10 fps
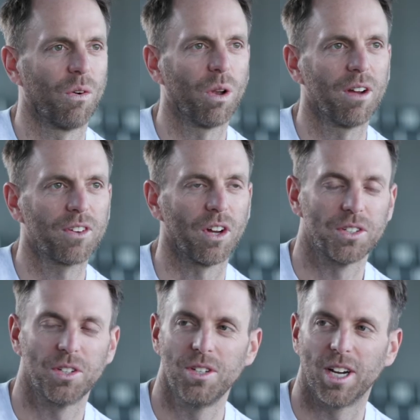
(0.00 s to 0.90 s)
Well, I've got
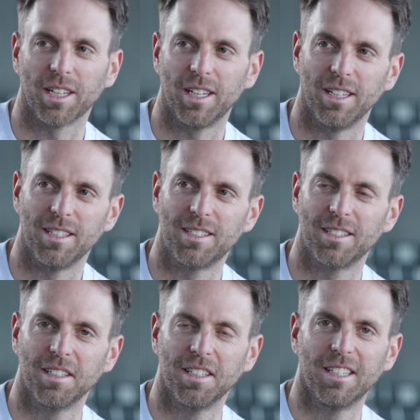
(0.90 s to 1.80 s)
two young kids.
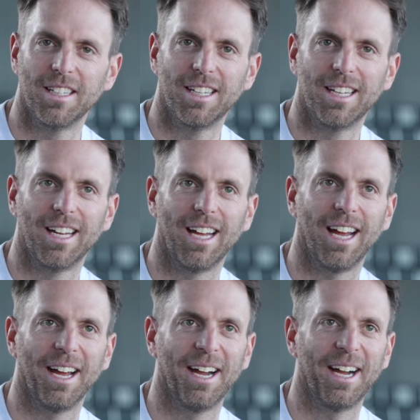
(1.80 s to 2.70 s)
Mm.
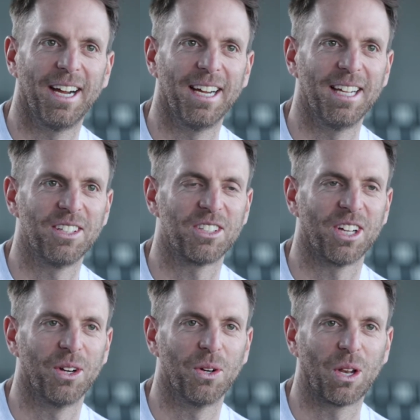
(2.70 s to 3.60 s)
Uh, and
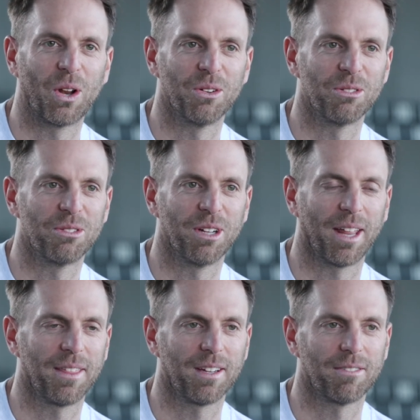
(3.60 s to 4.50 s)
so a lot of, I
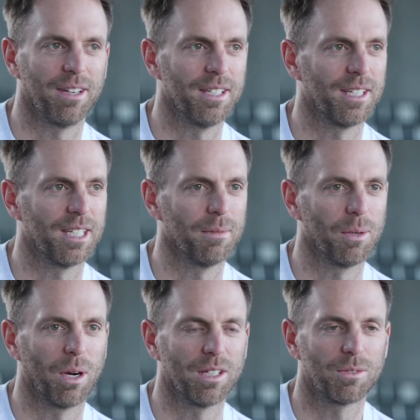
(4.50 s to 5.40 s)
think a friend said to me
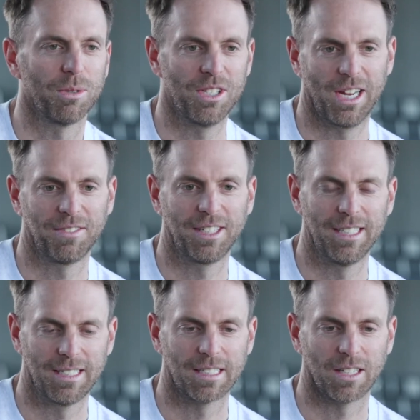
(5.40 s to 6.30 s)
once, when you have
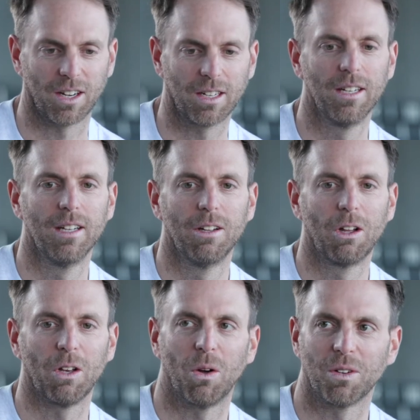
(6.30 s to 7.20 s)
kids, it's like
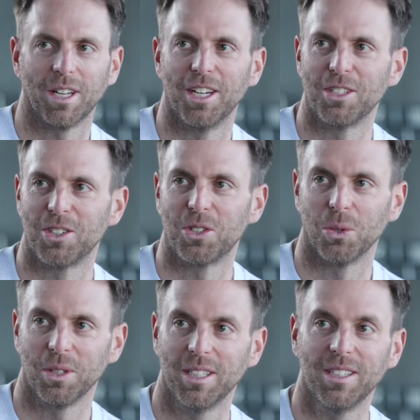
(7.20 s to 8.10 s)
long days and
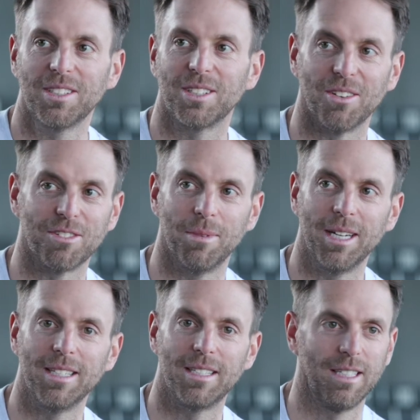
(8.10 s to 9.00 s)
short years. So for
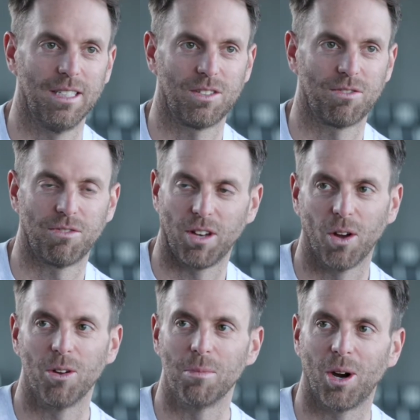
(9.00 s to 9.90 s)
me, this year's
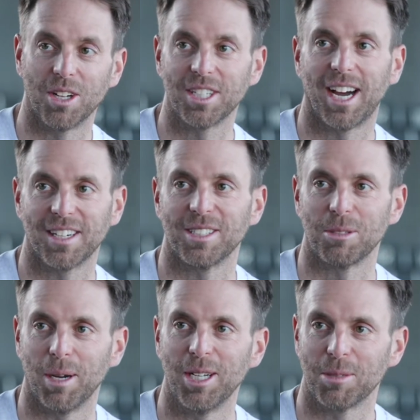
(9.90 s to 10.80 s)
flown by as hard yeah. as it's
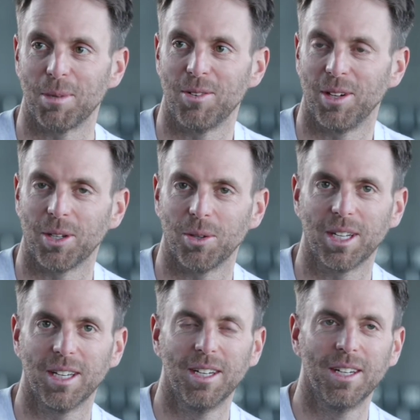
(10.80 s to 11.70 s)
been. It's been really quick.
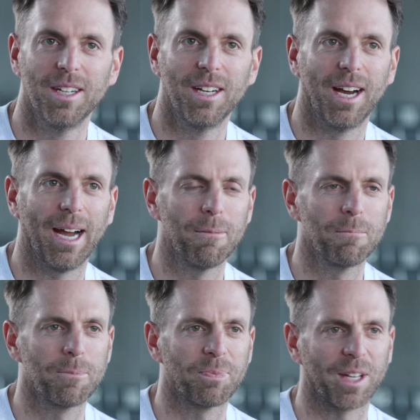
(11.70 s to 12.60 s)
Mm.
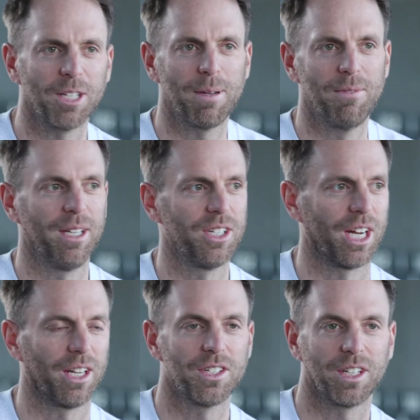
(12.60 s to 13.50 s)
Um, it's been really
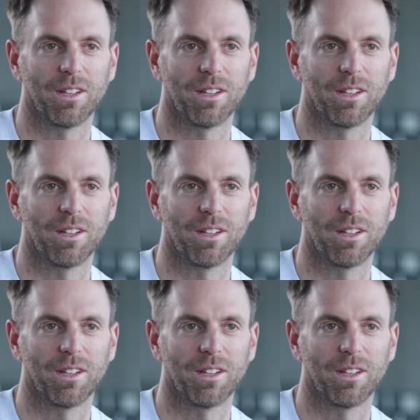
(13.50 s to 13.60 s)
challenging.